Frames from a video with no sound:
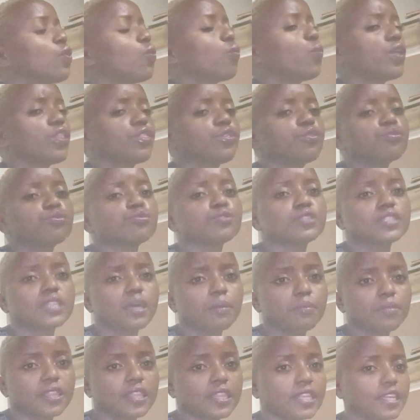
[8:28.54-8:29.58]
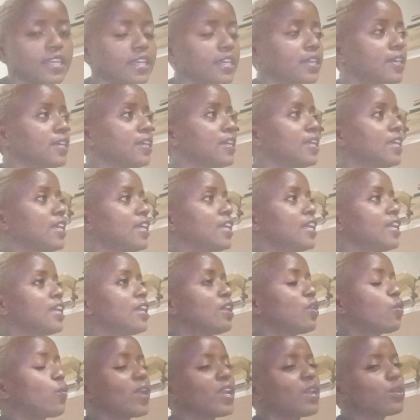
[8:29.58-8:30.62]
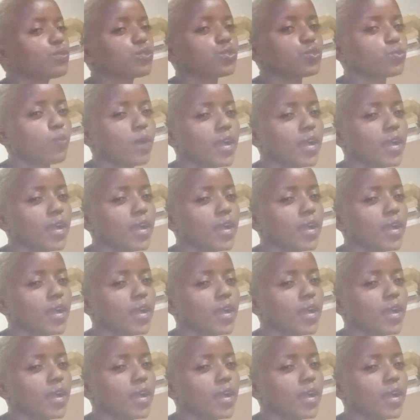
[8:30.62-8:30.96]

Went through something while I was